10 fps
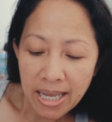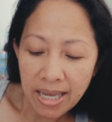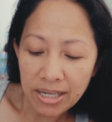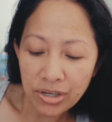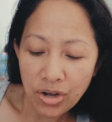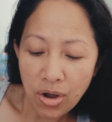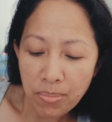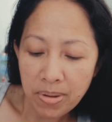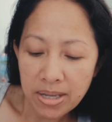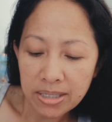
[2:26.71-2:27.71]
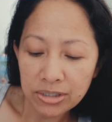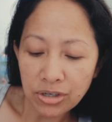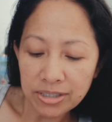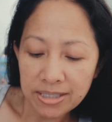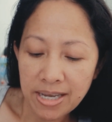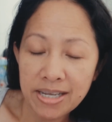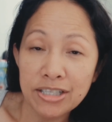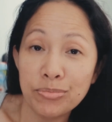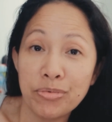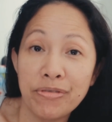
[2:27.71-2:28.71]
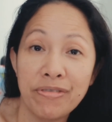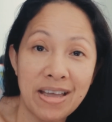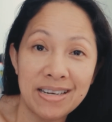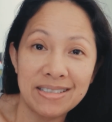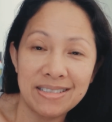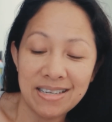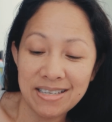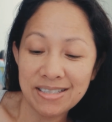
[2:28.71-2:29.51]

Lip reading: and comment contains profanity.